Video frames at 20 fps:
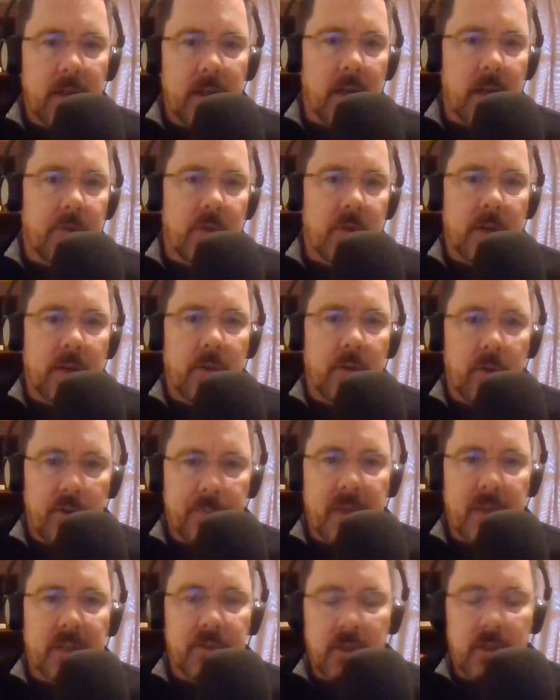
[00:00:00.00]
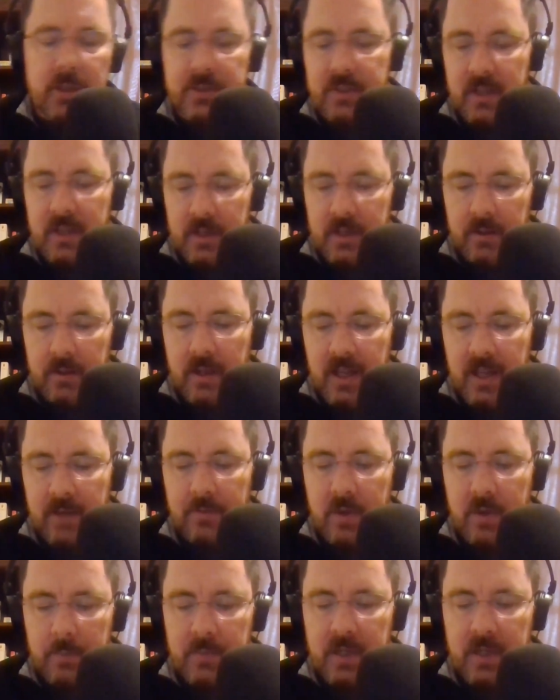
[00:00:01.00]
contractor specialist and have
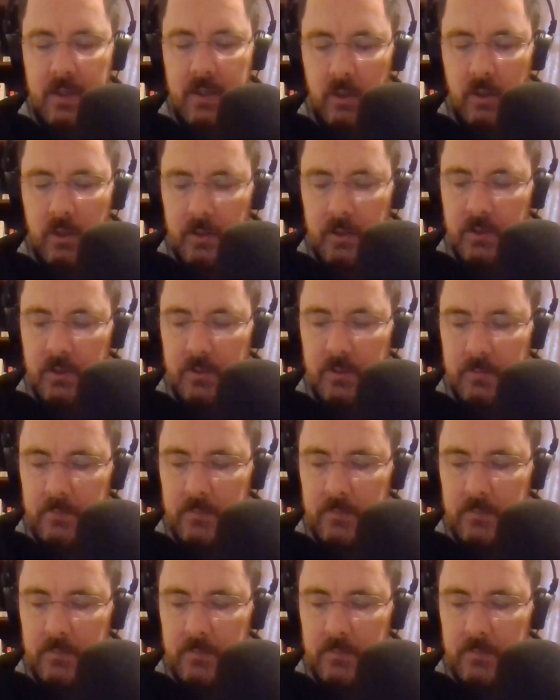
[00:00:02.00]
them take a look.